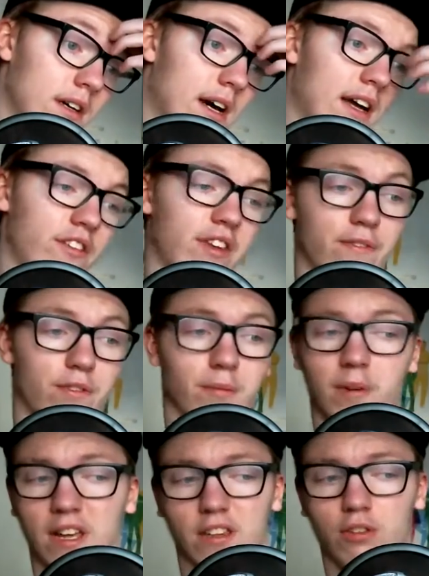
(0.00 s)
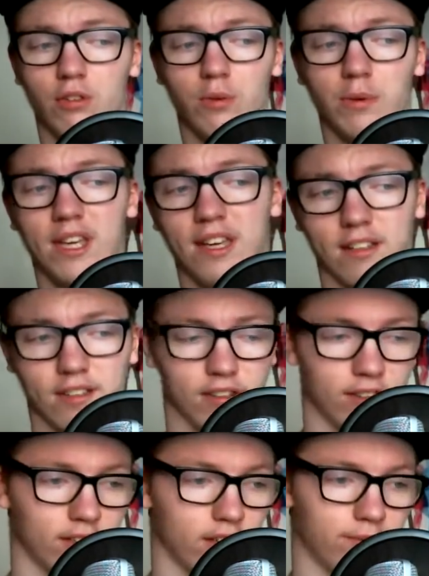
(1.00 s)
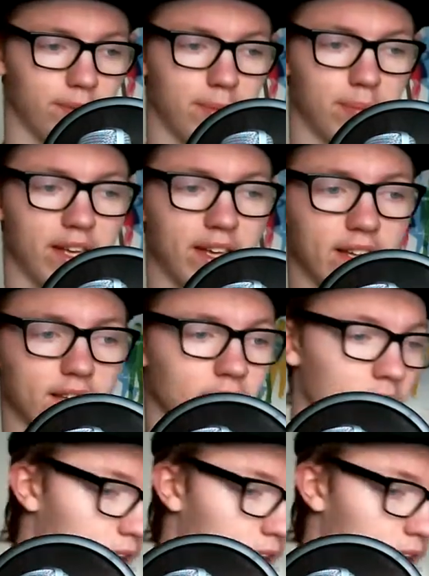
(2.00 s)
I'd say from 2 weeks of me playing it.